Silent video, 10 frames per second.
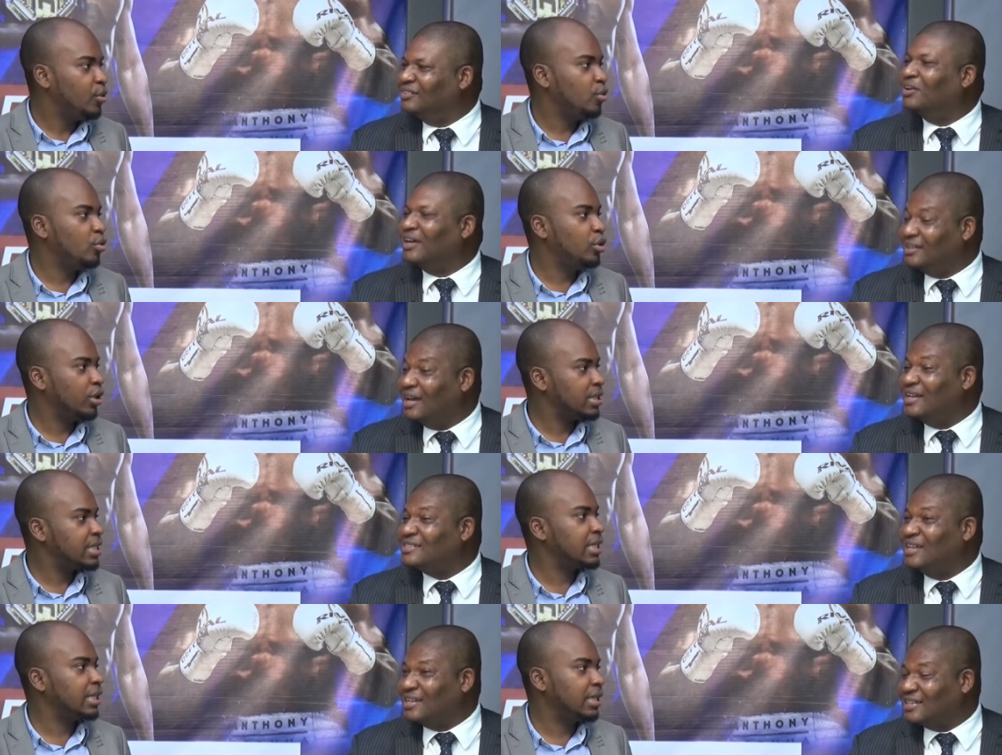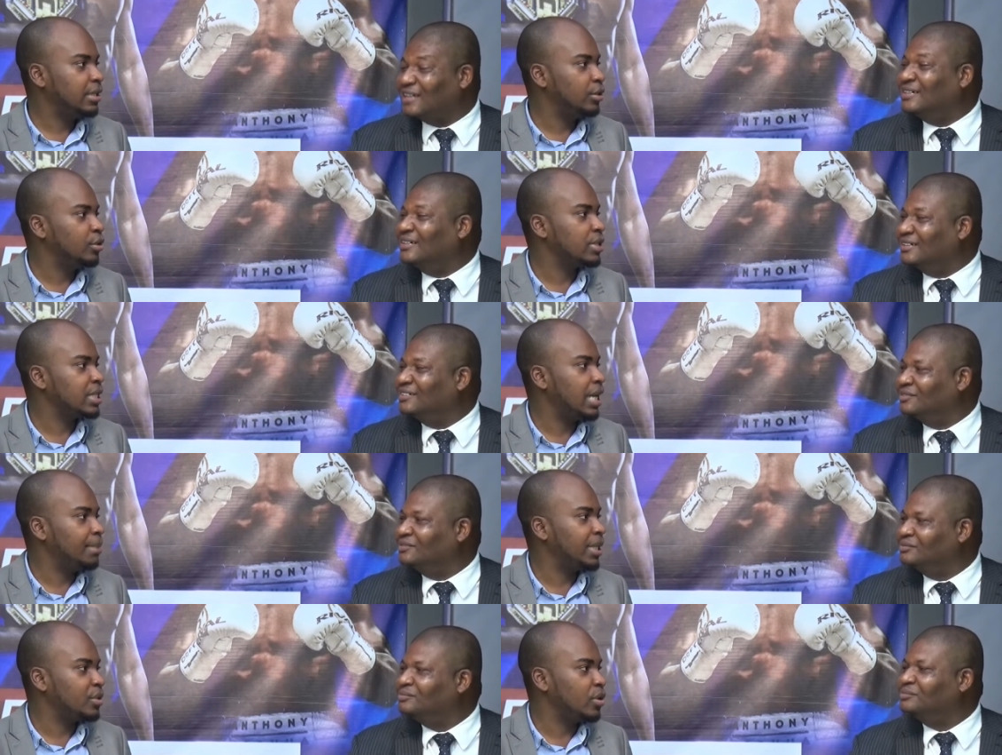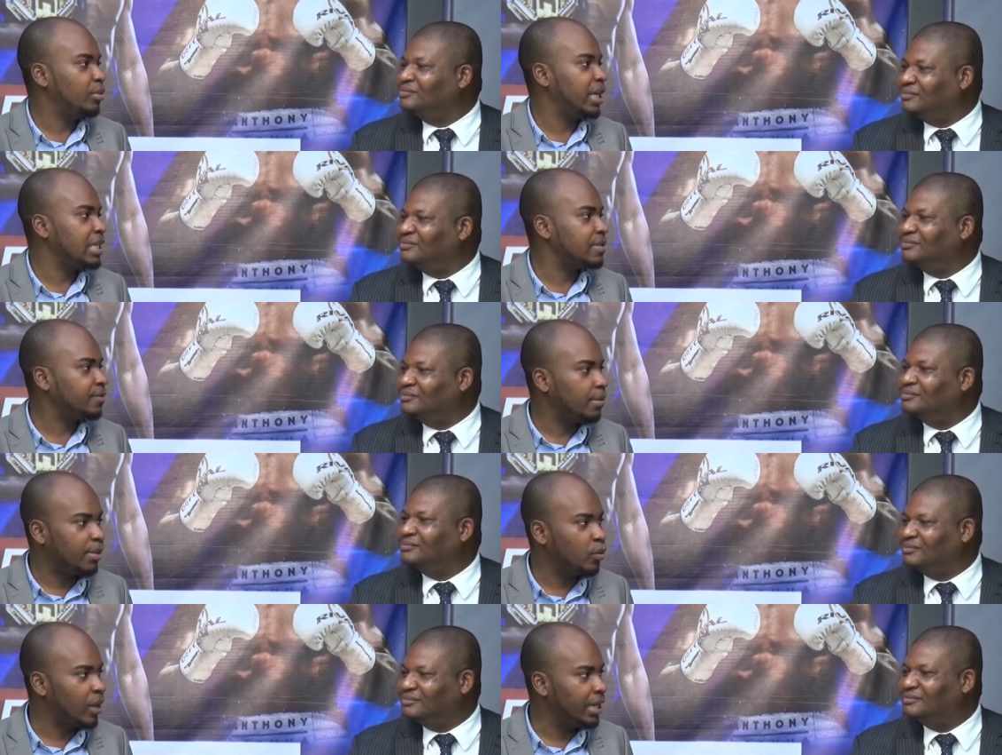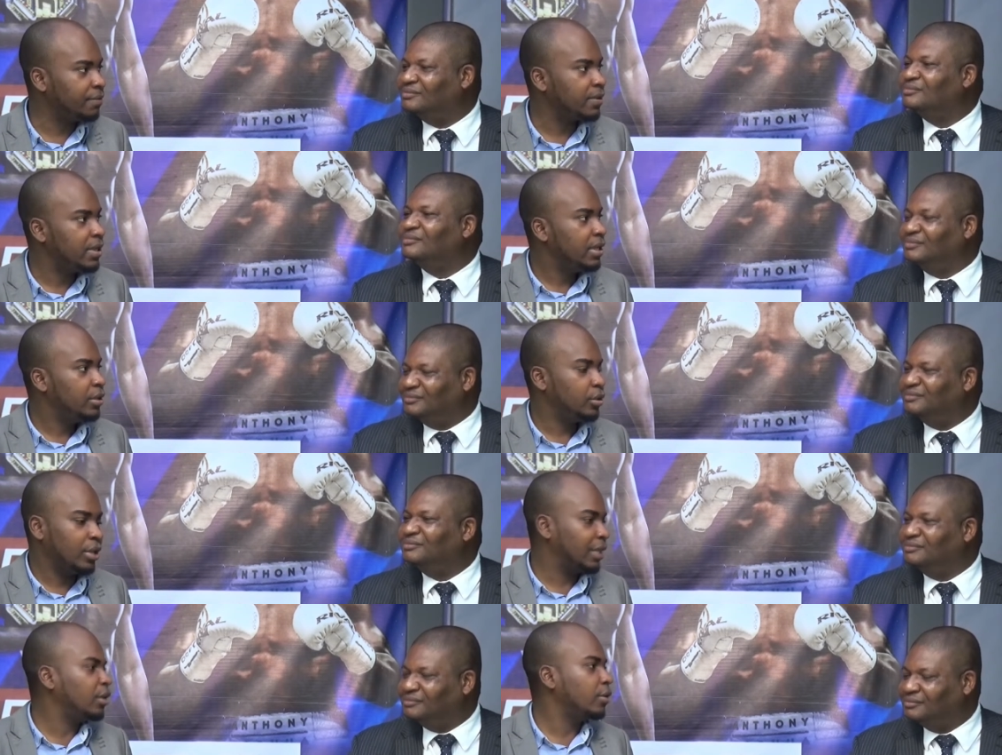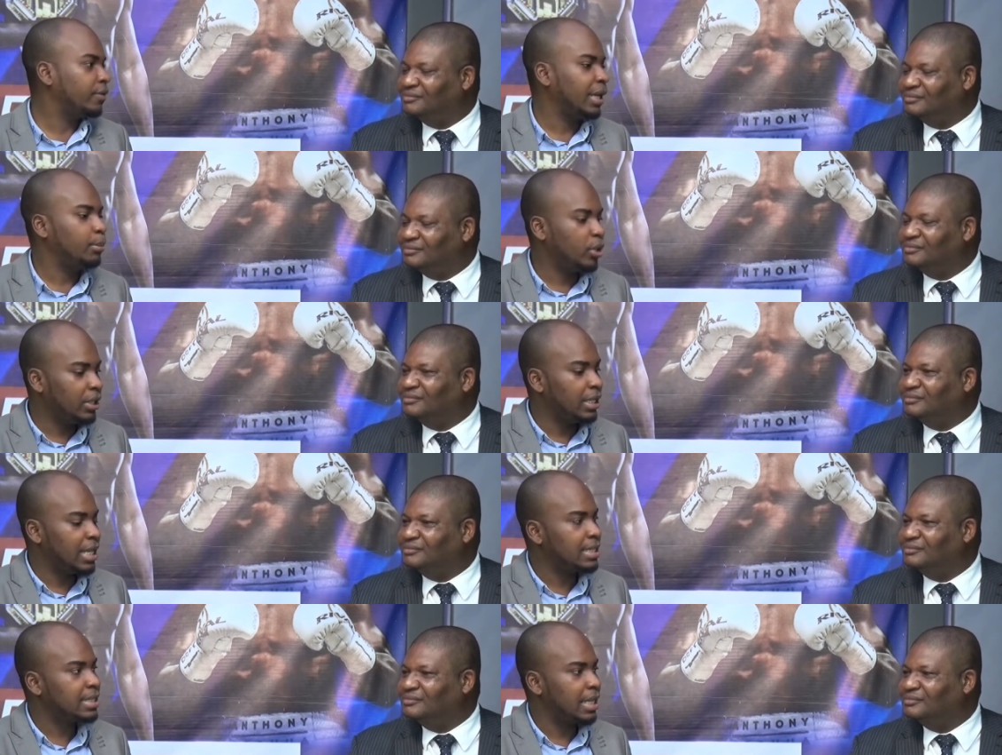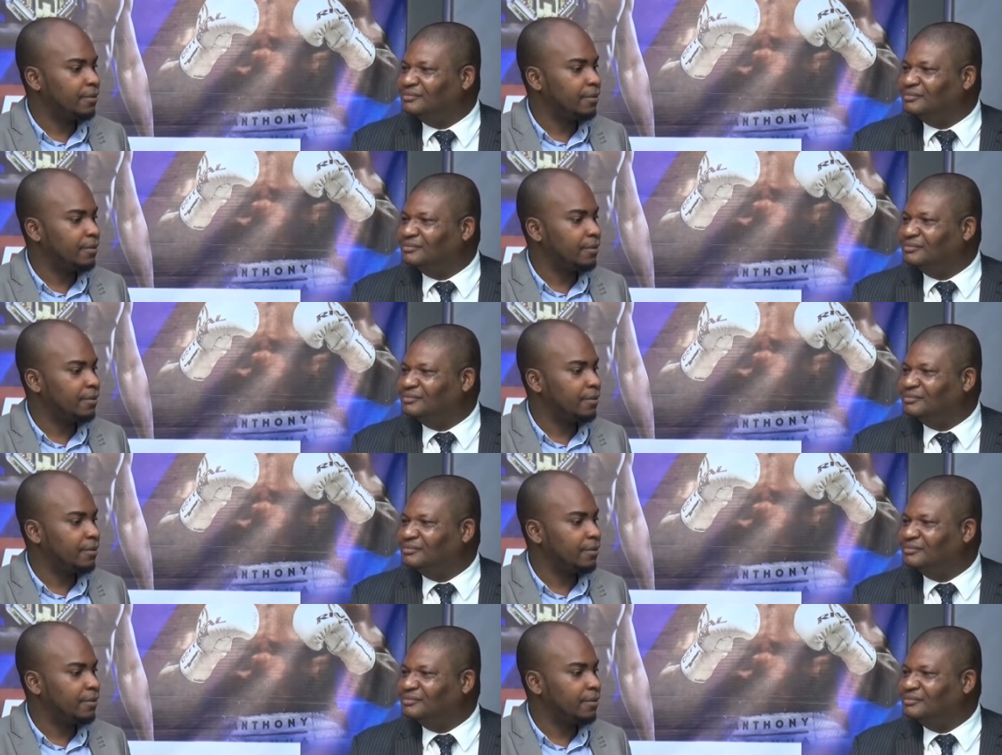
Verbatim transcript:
Speaker 1: who okay, got yes, exactly. you know scammed as well by his former wife, you know, and all of that. But let's start